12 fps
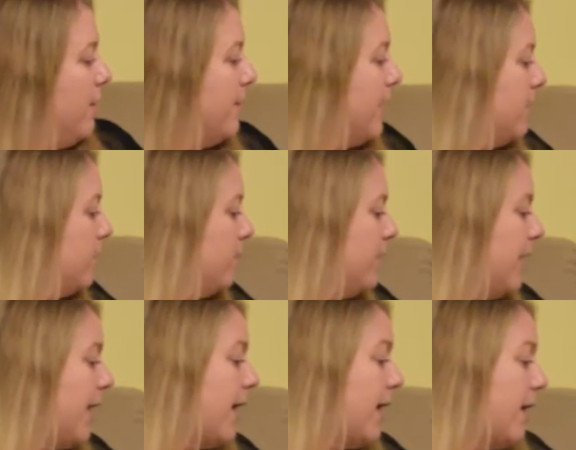Then we
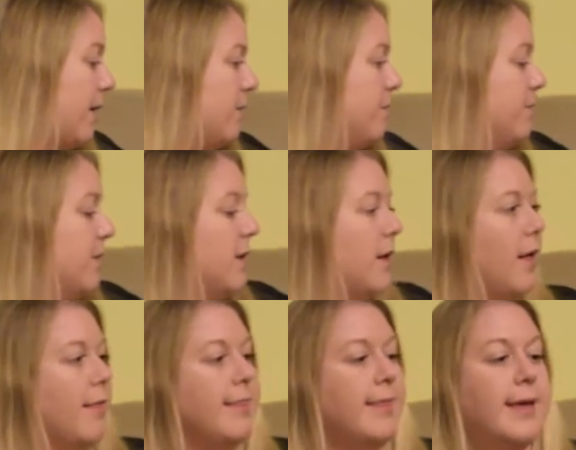have
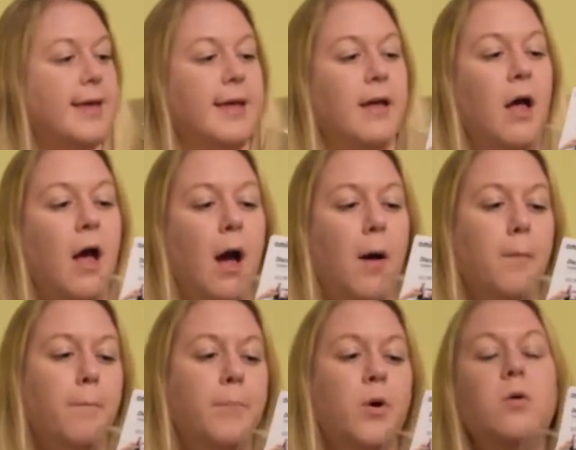the
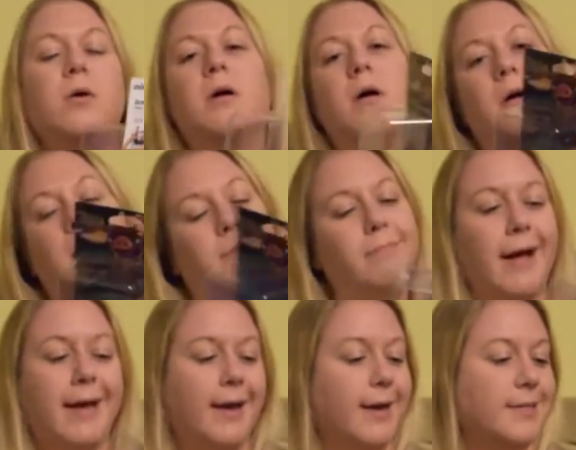
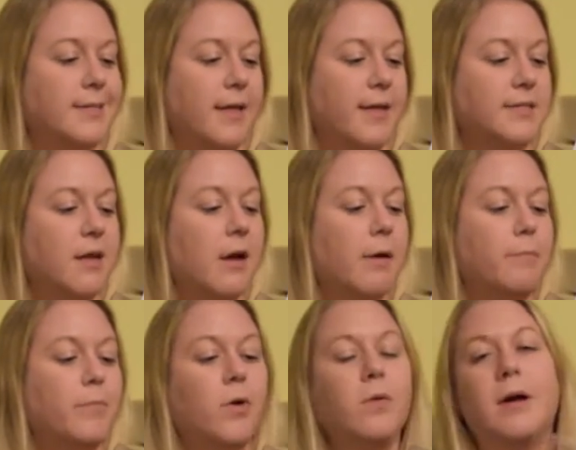I cannot say this,
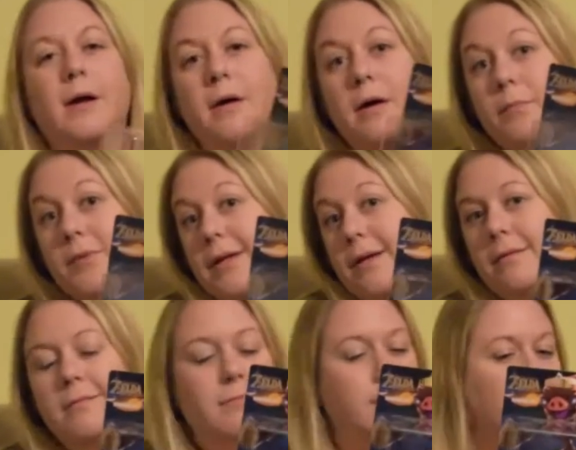
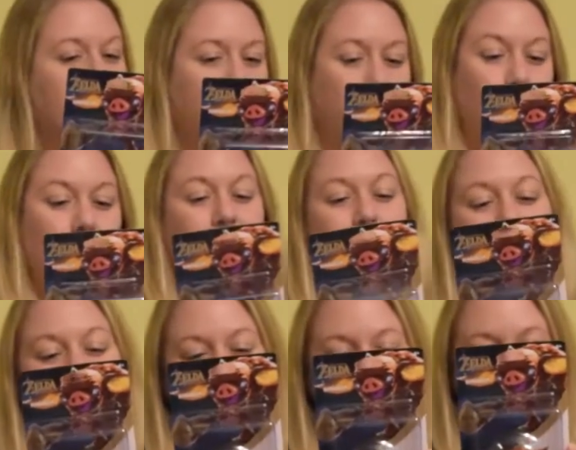Bokoblin?
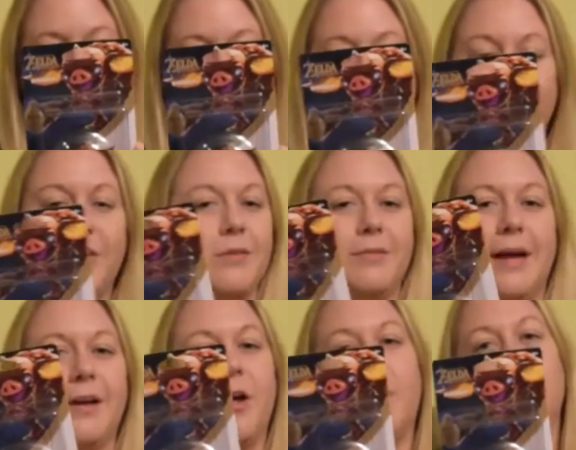Bokoblin? The little,
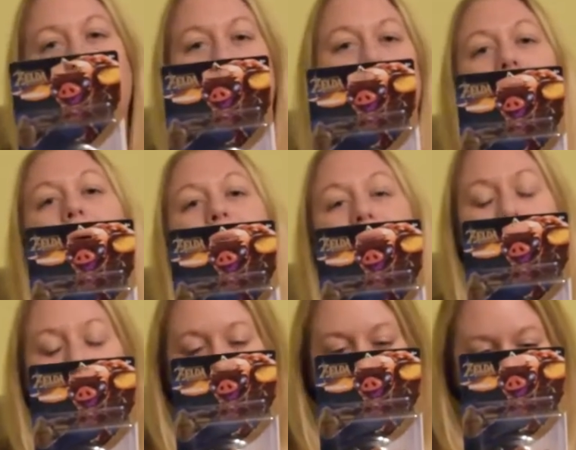I call them little goblin
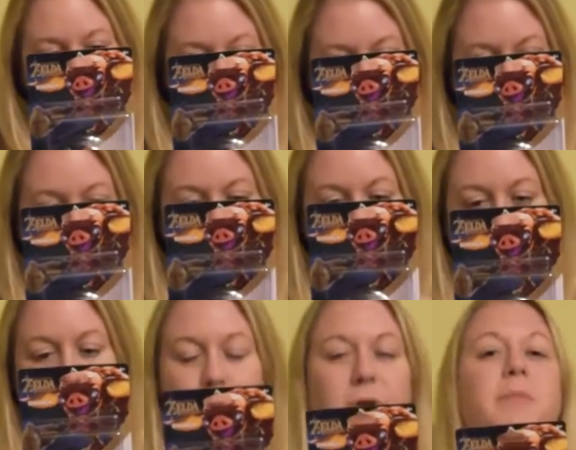creatures that are
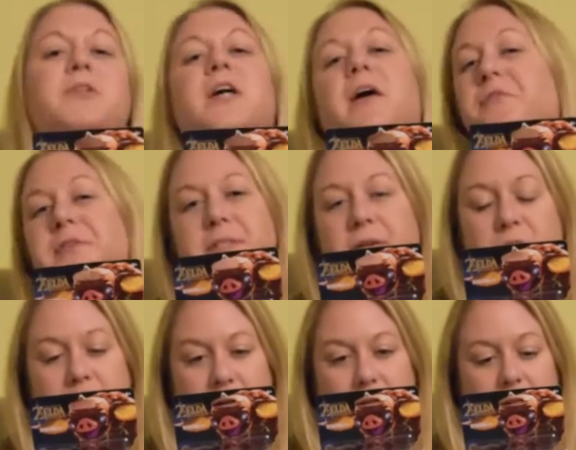in pretty much every
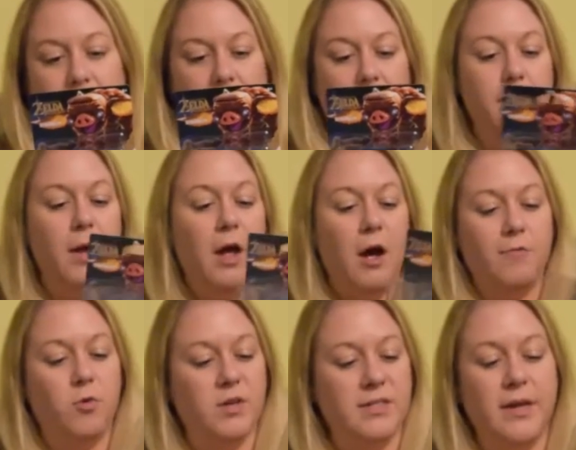single Zelda game. Of
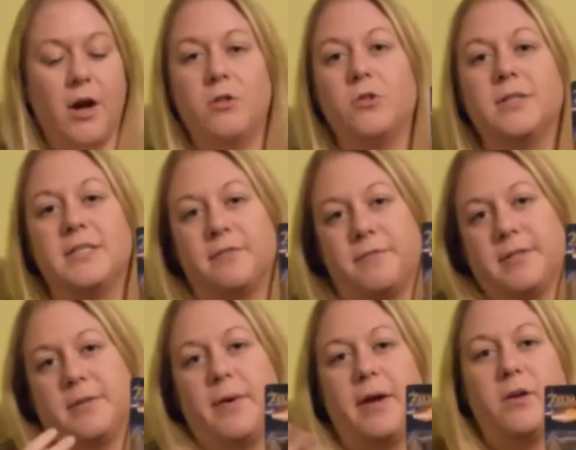course, they all look different
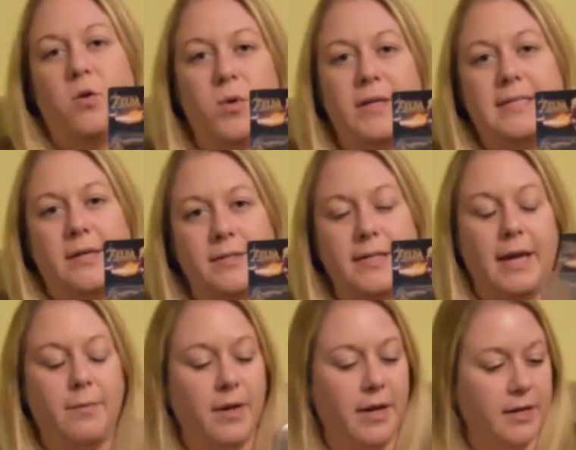depending on what Zelda
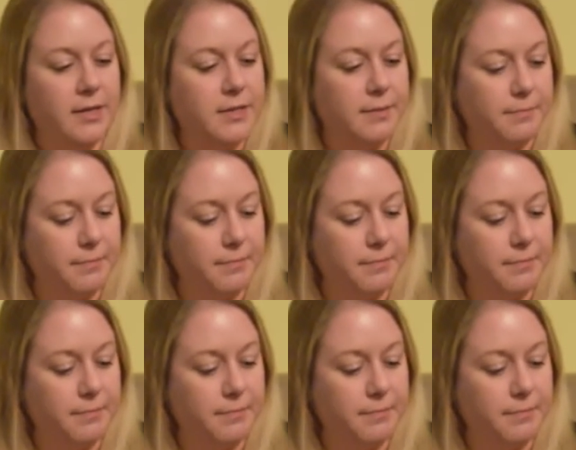game it is.